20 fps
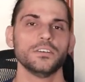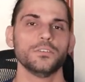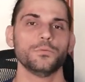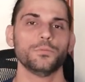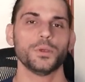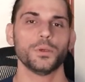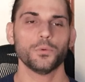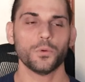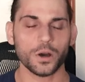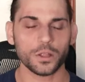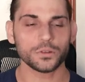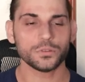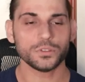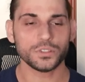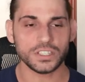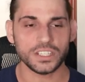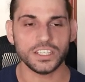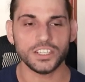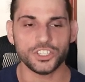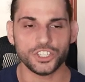We want to
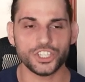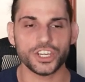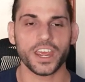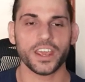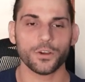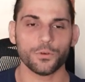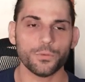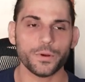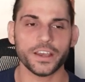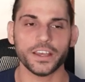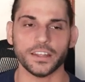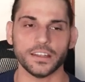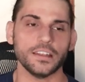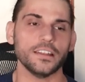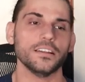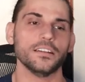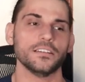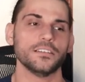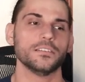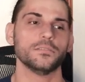see Jey
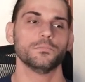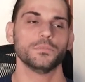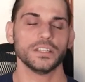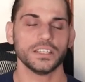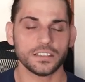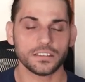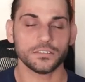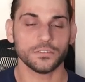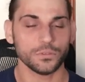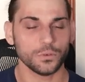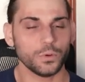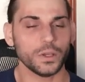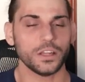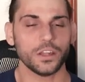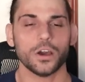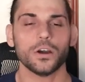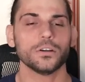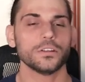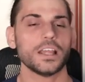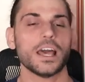win, but we
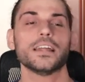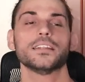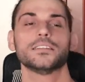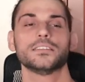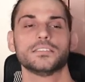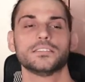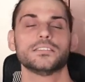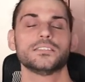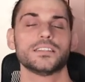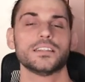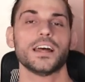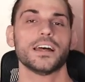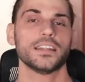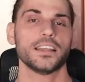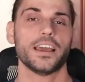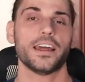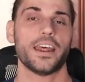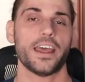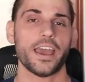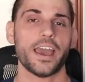know that's not
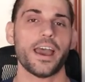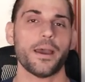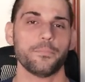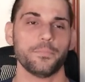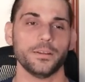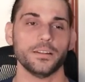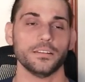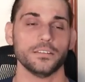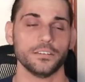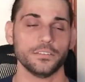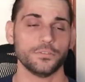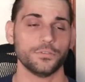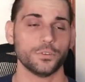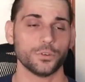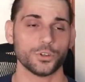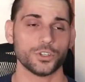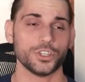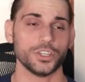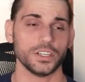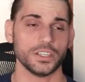gonna happen,
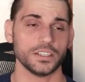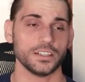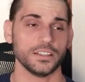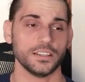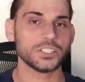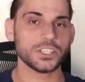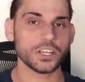unfortunately.